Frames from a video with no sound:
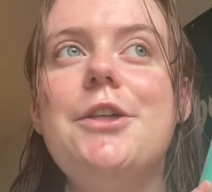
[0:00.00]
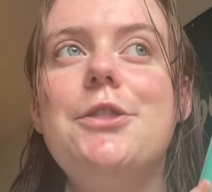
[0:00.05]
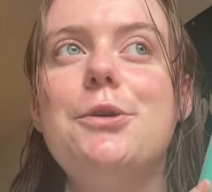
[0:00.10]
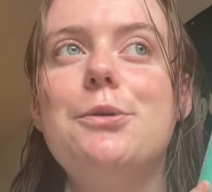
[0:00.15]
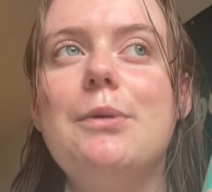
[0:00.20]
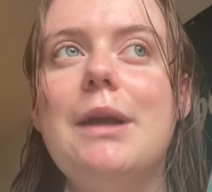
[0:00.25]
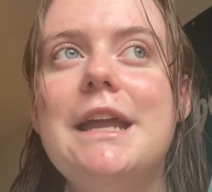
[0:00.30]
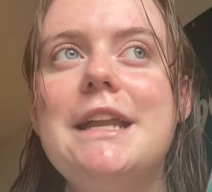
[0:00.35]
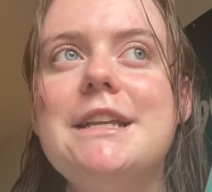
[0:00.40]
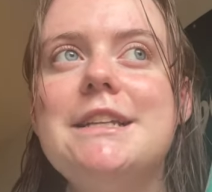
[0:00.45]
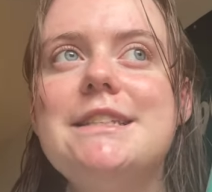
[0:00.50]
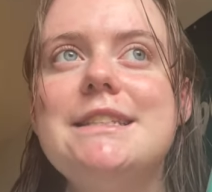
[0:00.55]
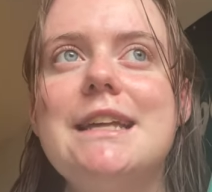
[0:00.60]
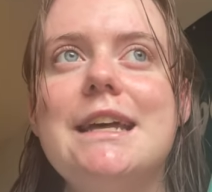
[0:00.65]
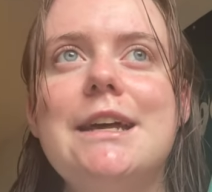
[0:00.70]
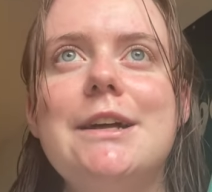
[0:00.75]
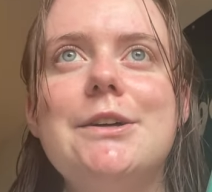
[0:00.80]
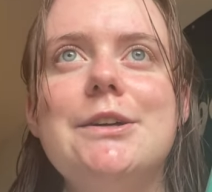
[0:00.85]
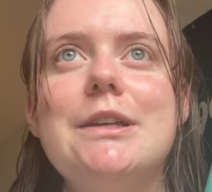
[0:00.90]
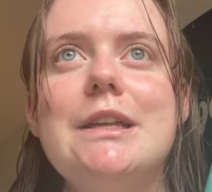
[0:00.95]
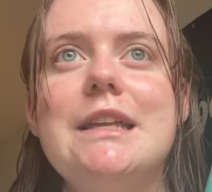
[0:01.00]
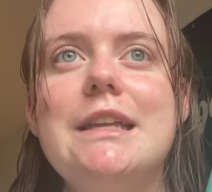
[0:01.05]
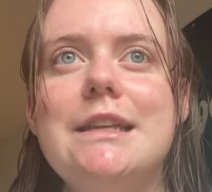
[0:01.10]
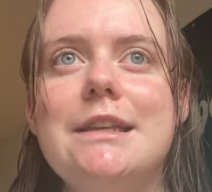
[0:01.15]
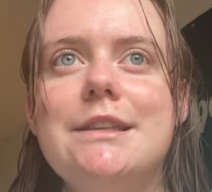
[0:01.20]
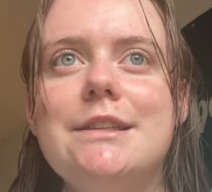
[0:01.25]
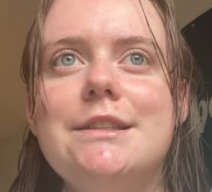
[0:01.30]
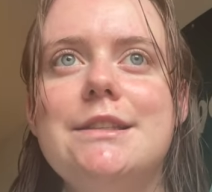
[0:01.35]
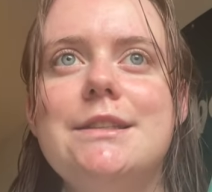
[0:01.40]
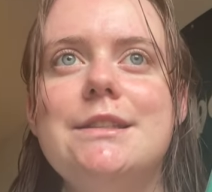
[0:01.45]
The writing style
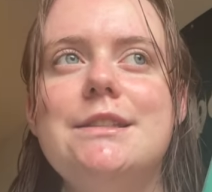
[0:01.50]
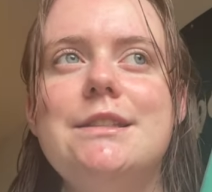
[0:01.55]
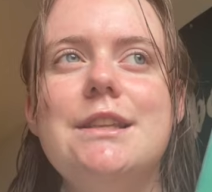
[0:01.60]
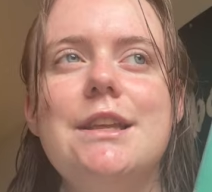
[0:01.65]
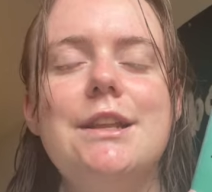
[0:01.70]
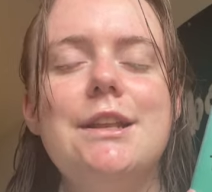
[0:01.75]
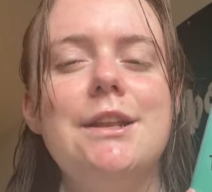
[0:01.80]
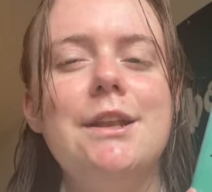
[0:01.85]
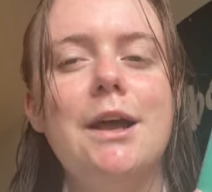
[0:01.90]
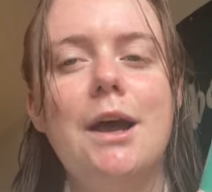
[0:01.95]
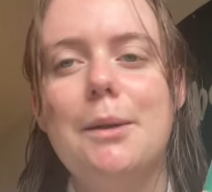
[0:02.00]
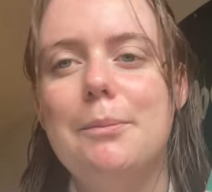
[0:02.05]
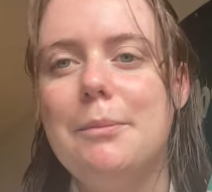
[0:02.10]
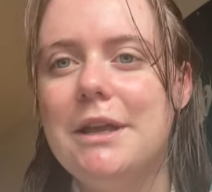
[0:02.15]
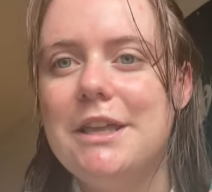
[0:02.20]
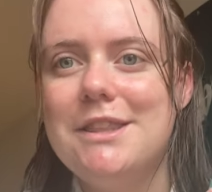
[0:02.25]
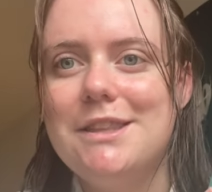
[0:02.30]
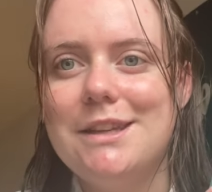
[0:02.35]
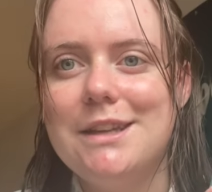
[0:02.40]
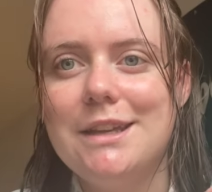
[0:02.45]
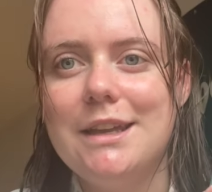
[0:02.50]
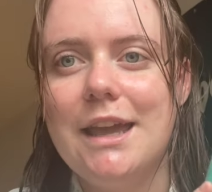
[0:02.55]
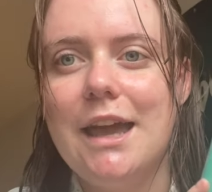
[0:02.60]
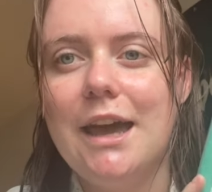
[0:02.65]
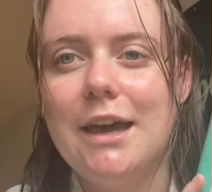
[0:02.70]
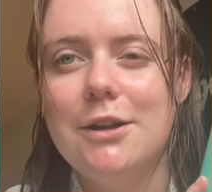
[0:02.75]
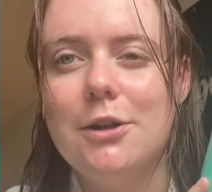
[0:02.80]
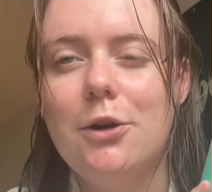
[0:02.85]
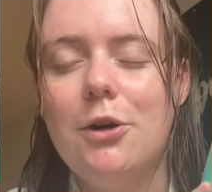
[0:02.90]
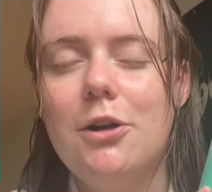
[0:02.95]
is not my thing
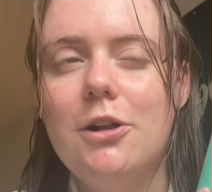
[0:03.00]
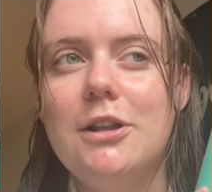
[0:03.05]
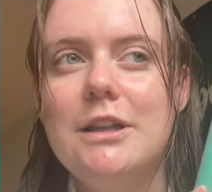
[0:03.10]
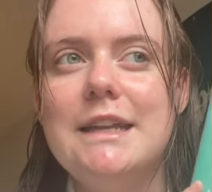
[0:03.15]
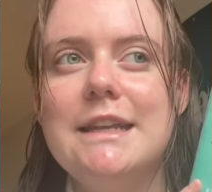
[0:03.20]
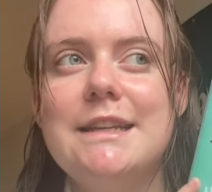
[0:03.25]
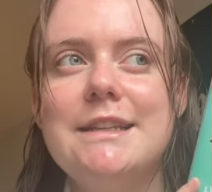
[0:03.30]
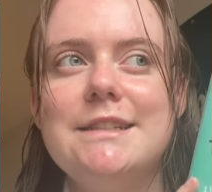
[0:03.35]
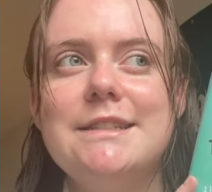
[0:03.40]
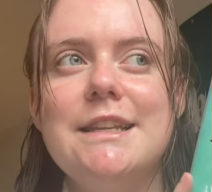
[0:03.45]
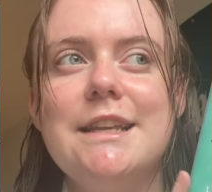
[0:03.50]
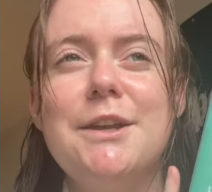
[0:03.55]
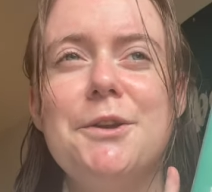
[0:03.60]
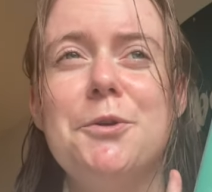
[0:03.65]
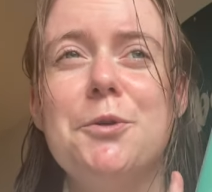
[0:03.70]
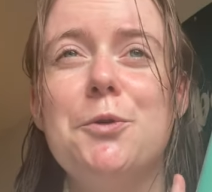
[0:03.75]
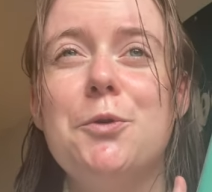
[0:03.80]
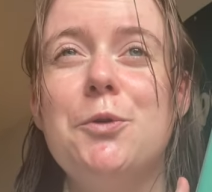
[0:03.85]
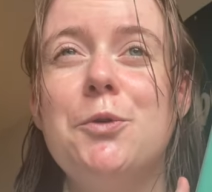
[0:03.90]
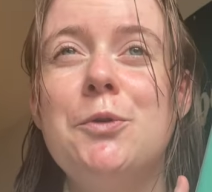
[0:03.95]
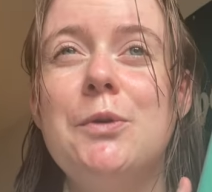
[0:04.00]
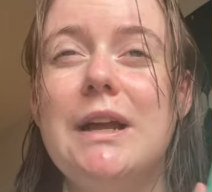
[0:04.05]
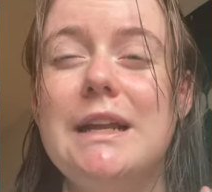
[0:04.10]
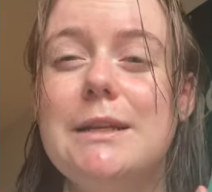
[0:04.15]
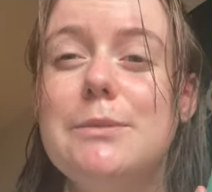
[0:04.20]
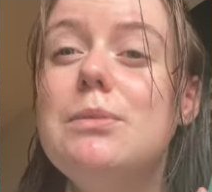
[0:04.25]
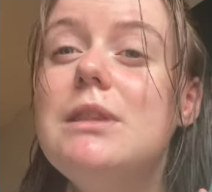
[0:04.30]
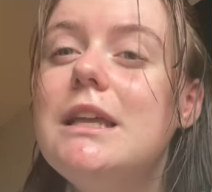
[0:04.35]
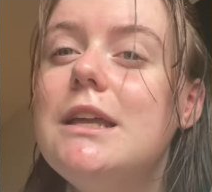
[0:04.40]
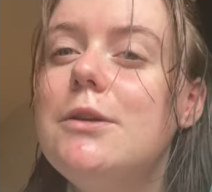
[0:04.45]
at all. It is
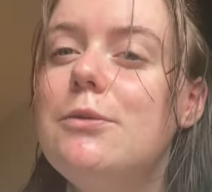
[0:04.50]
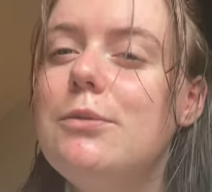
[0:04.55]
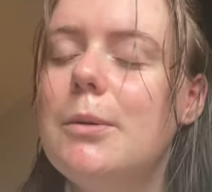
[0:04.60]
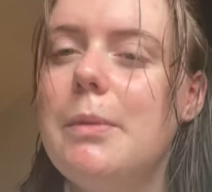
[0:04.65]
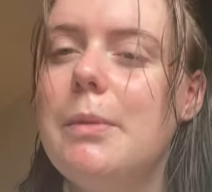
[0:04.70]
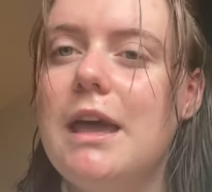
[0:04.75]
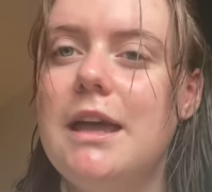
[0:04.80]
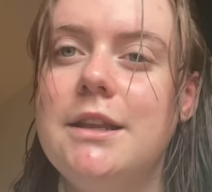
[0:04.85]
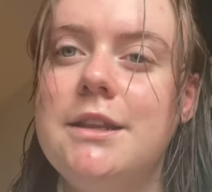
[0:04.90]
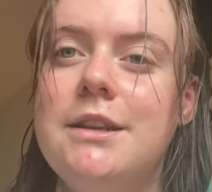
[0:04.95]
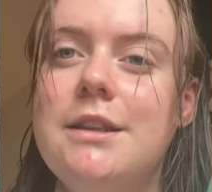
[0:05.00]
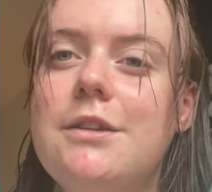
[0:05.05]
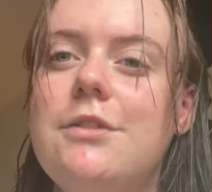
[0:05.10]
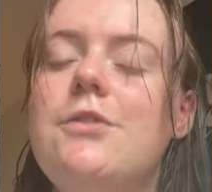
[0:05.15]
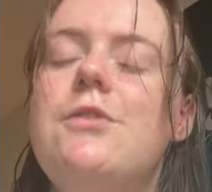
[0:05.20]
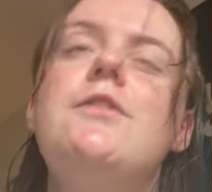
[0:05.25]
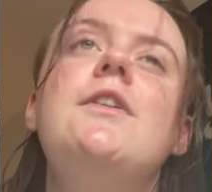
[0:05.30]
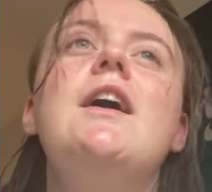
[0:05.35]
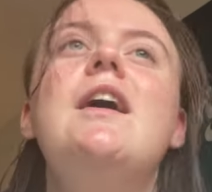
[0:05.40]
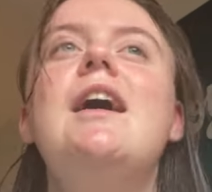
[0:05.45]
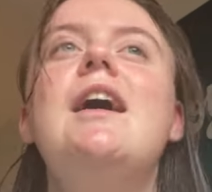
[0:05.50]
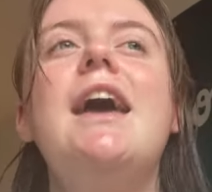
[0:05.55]
incredibly repetitive.